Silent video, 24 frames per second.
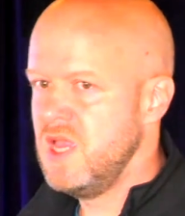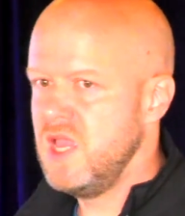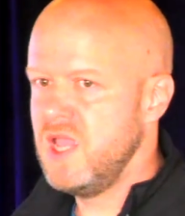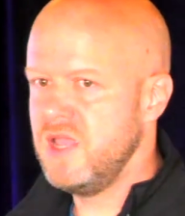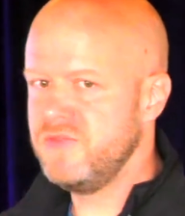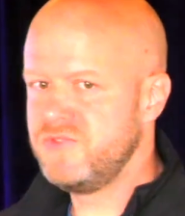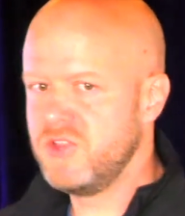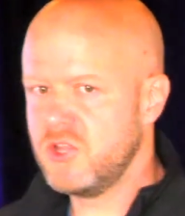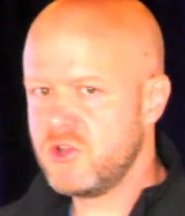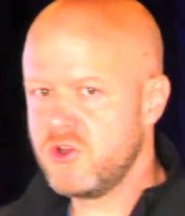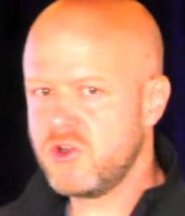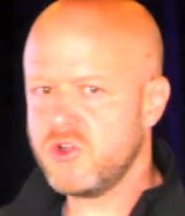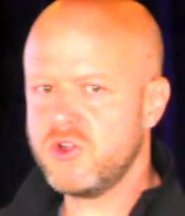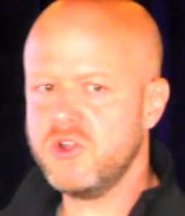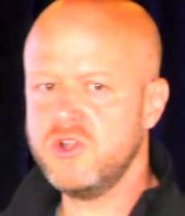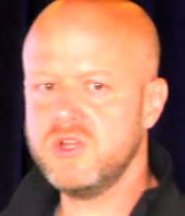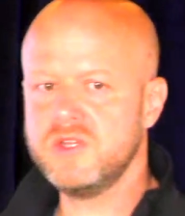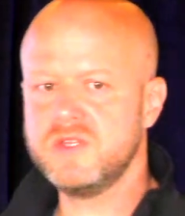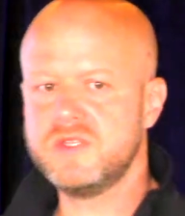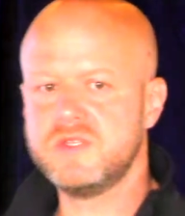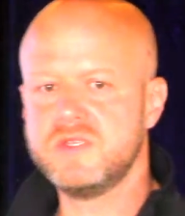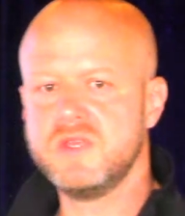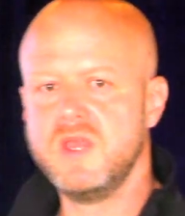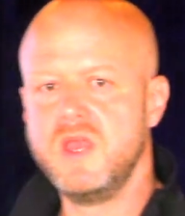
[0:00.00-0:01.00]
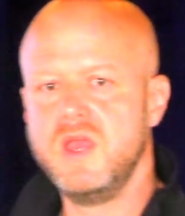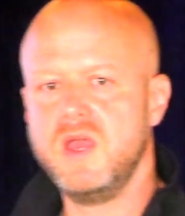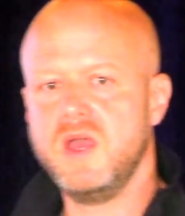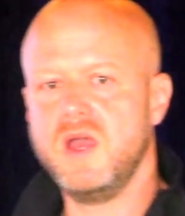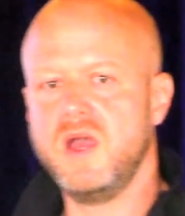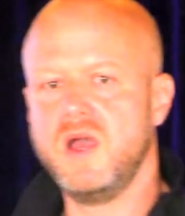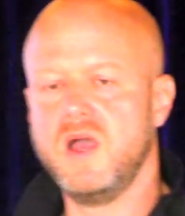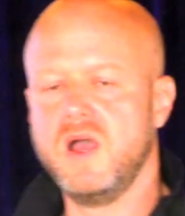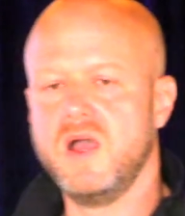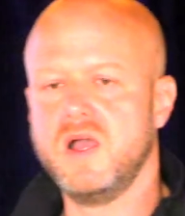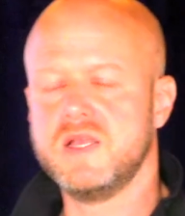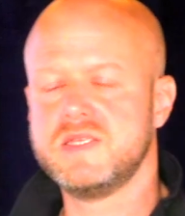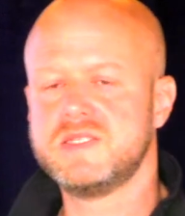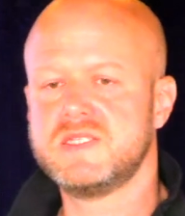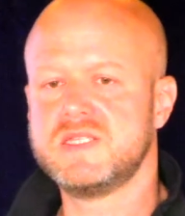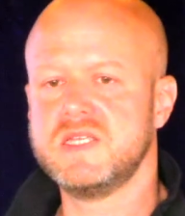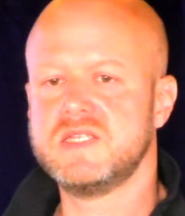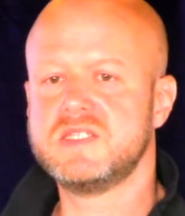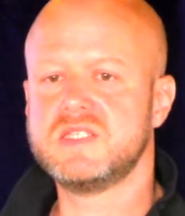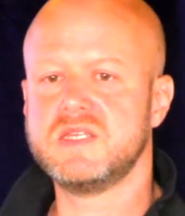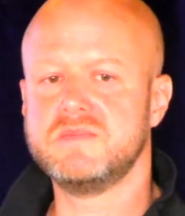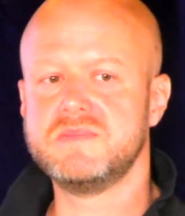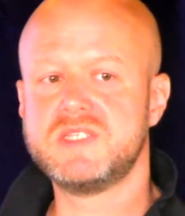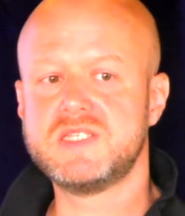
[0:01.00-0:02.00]
If the current
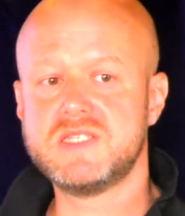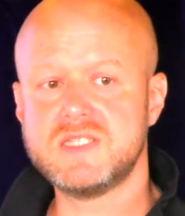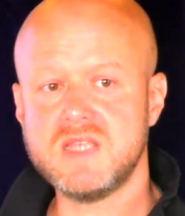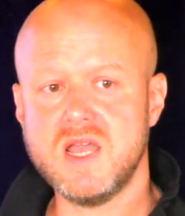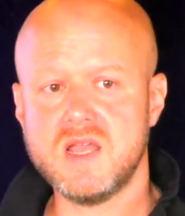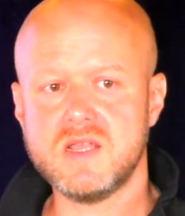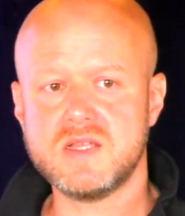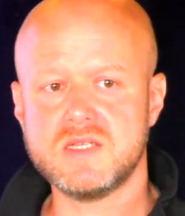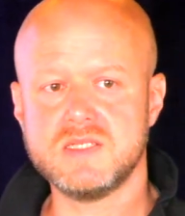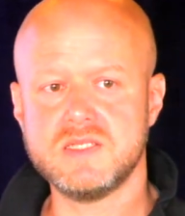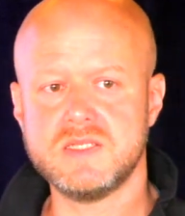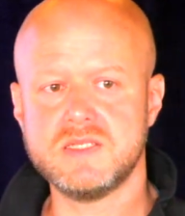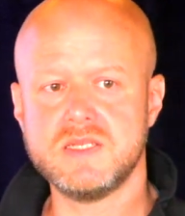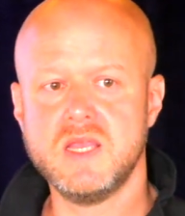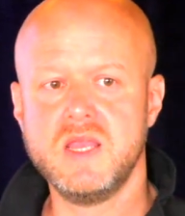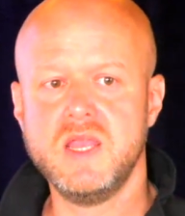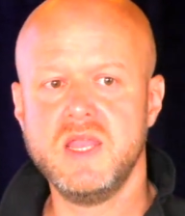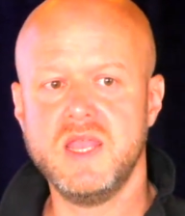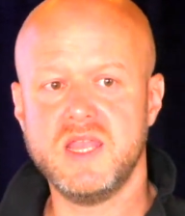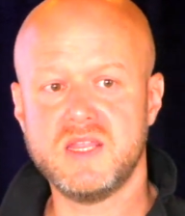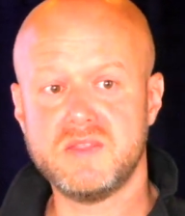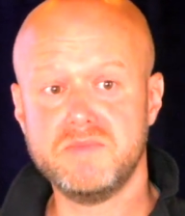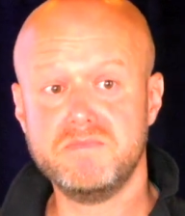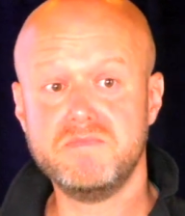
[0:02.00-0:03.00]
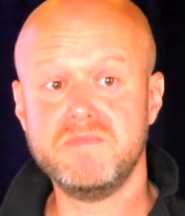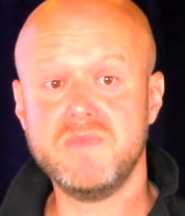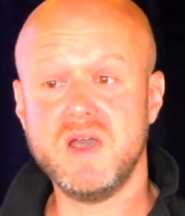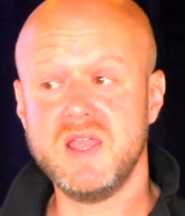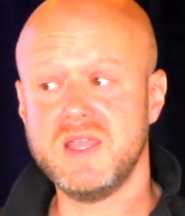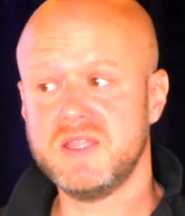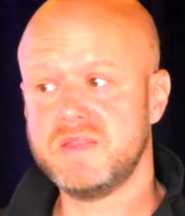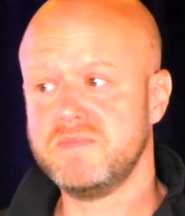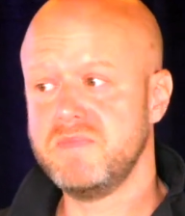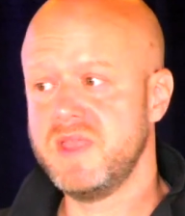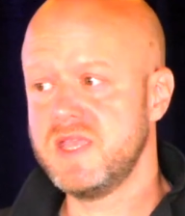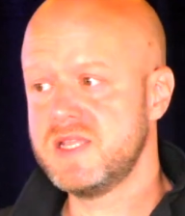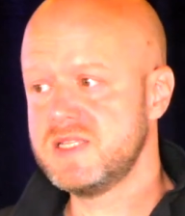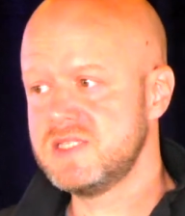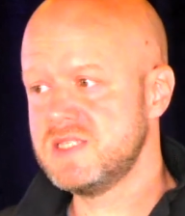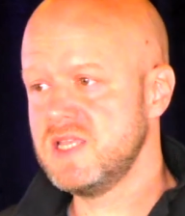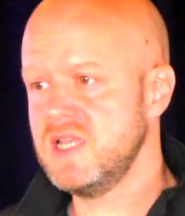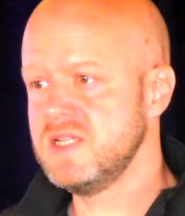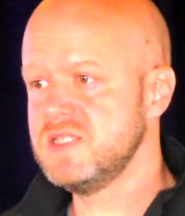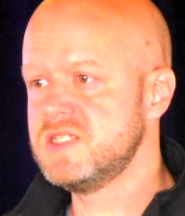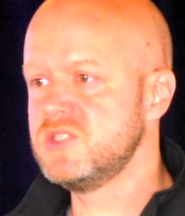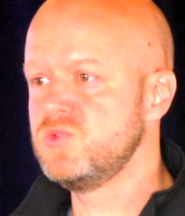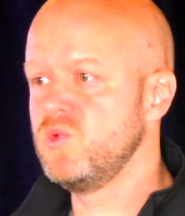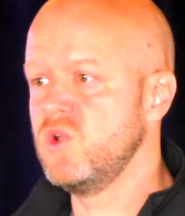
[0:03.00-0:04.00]
system sucks, it might make
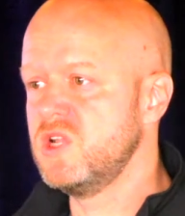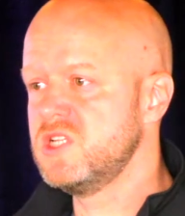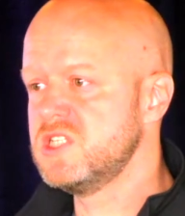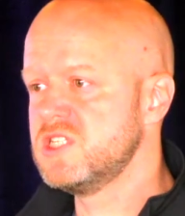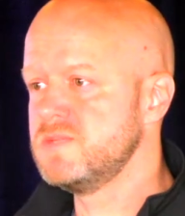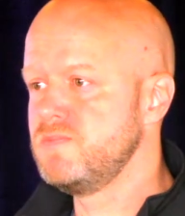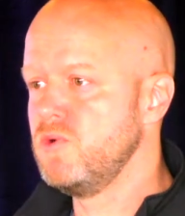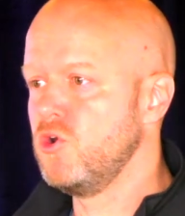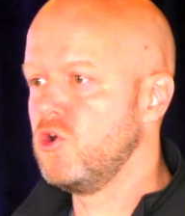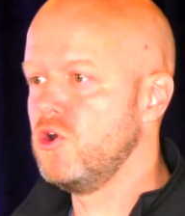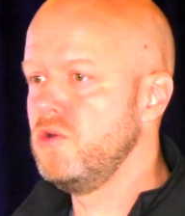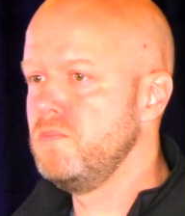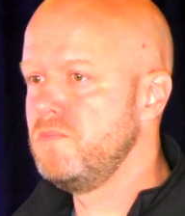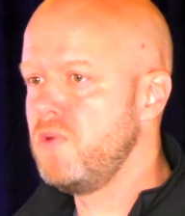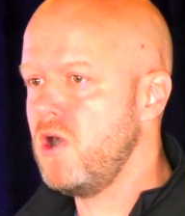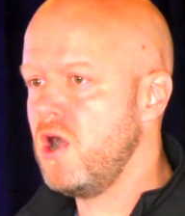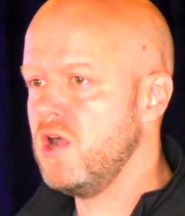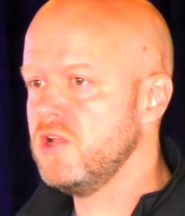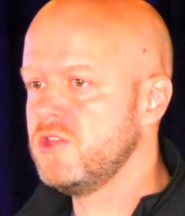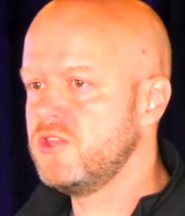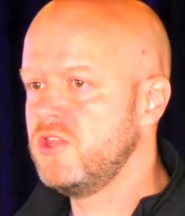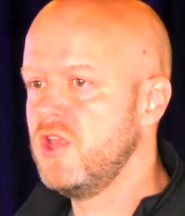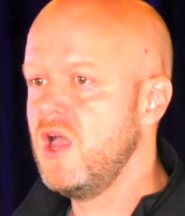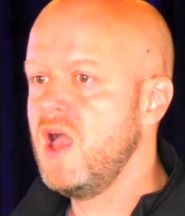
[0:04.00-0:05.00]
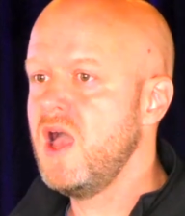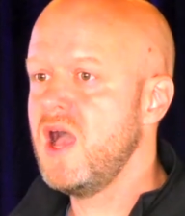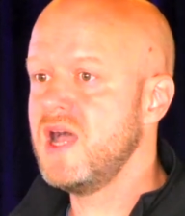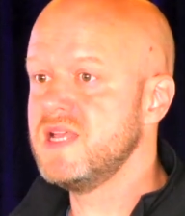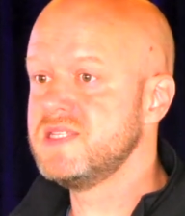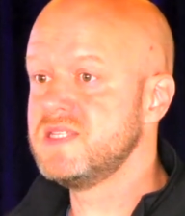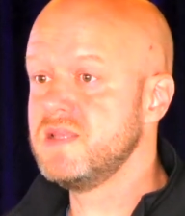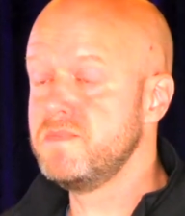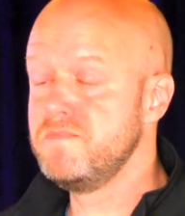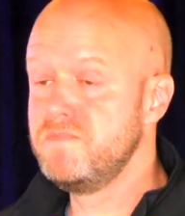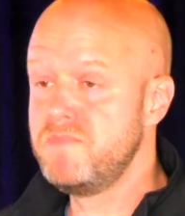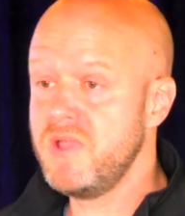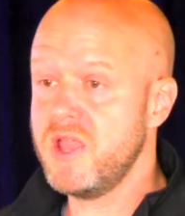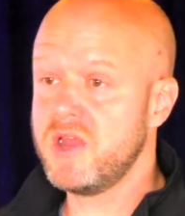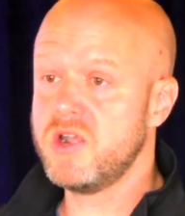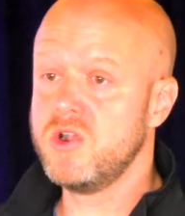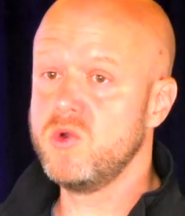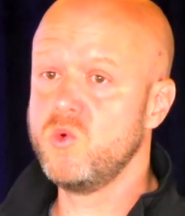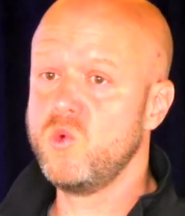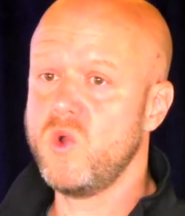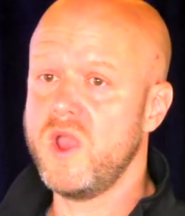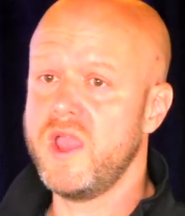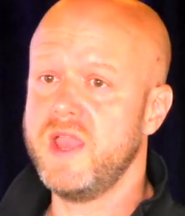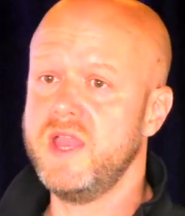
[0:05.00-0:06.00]
sense to explore a bot as a
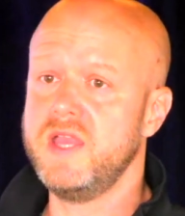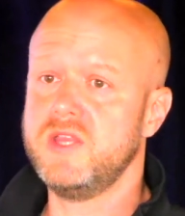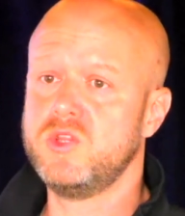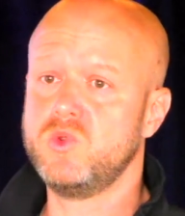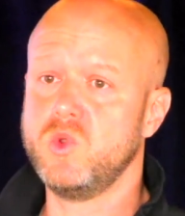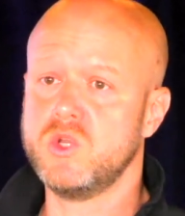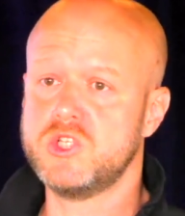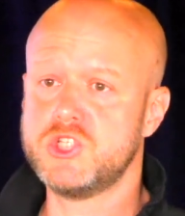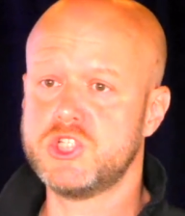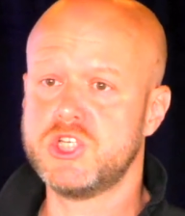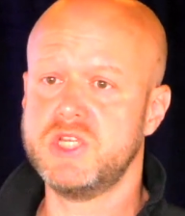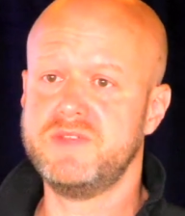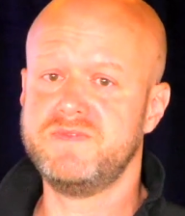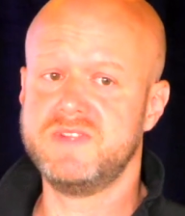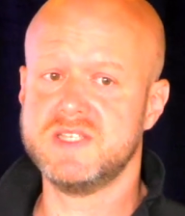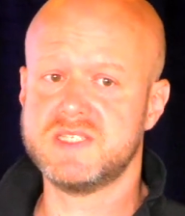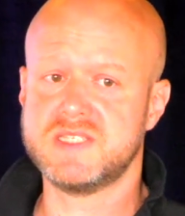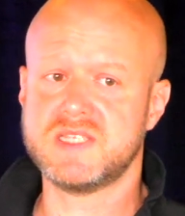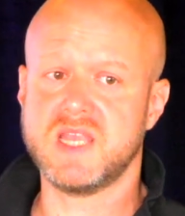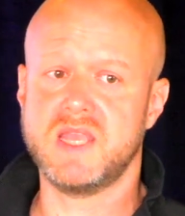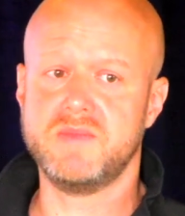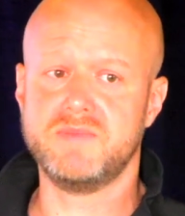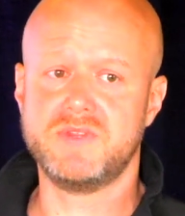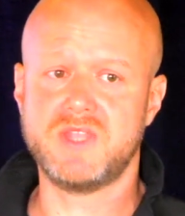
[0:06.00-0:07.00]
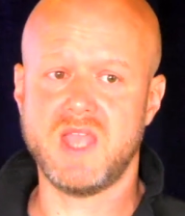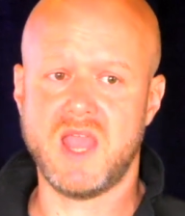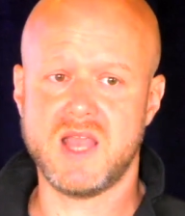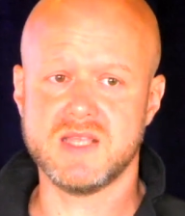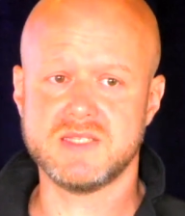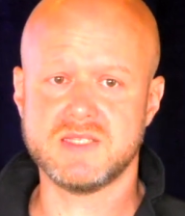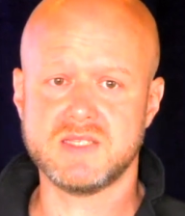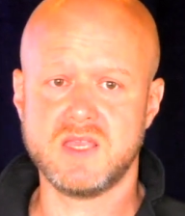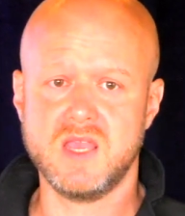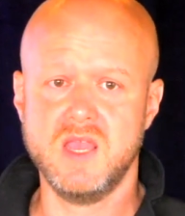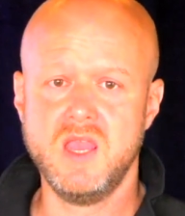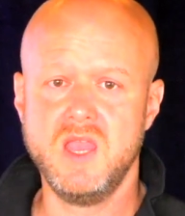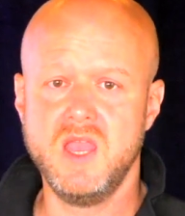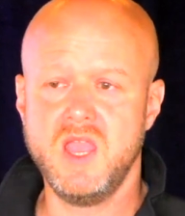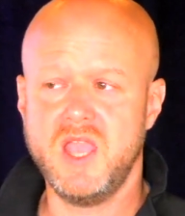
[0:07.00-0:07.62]
better way to achieve the same task.